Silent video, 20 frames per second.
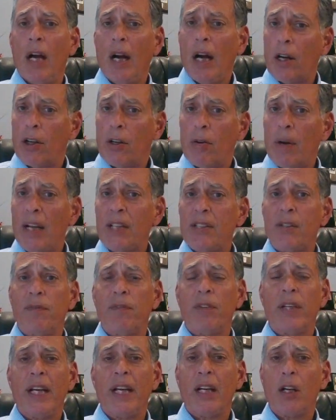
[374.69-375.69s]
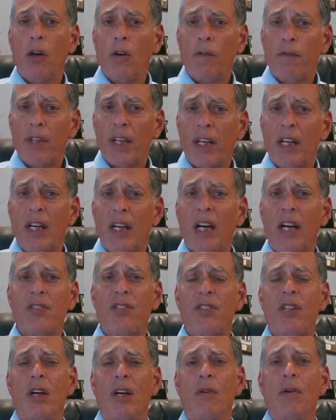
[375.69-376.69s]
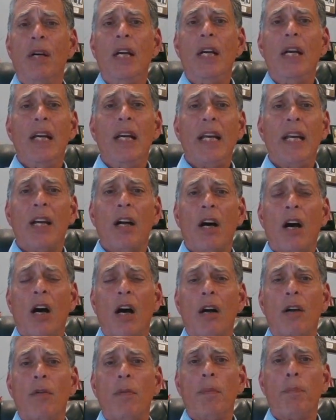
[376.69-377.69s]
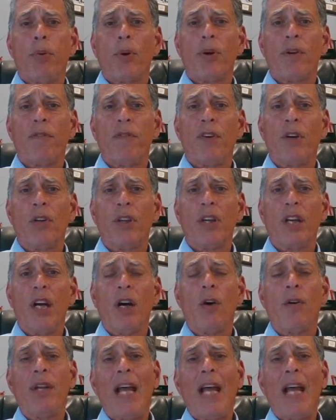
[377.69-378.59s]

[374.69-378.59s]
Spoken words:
aggressively and go for the gusto in our portfolio.